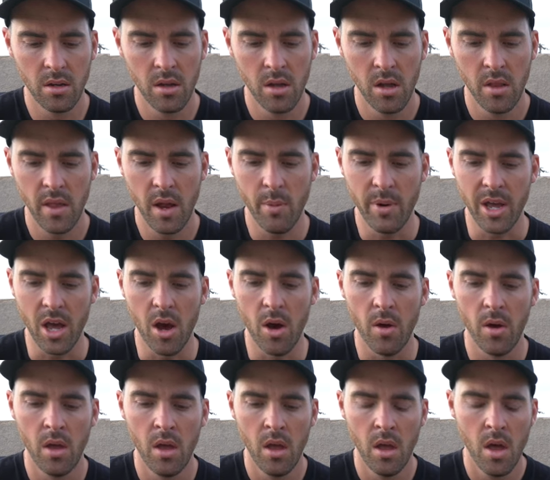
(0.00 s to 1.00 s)
There we go.
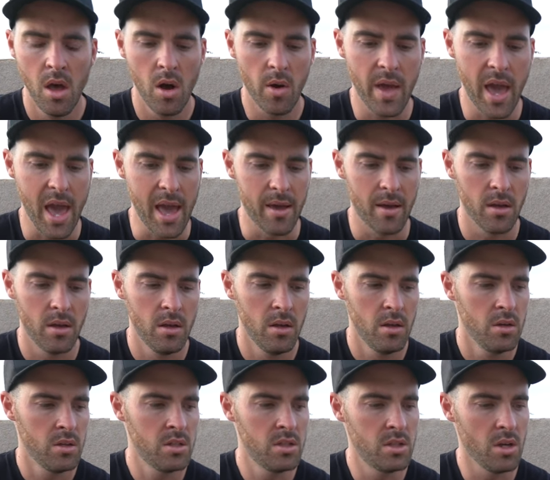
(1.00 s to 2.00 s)
Okay,
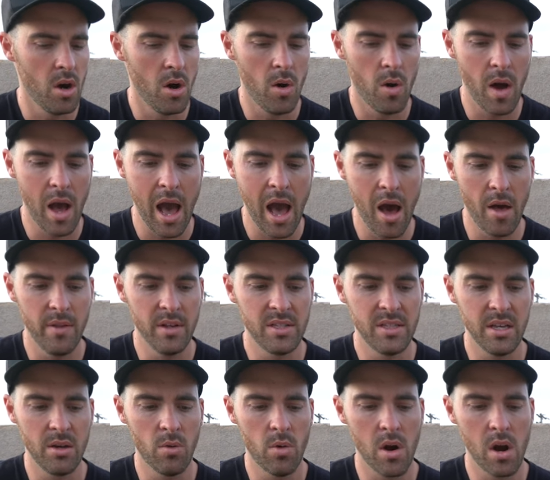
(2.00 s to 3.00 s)
so how this
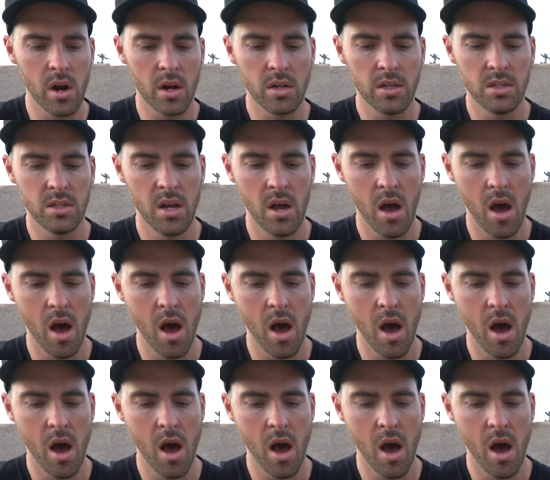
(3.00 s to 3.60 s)
thing works,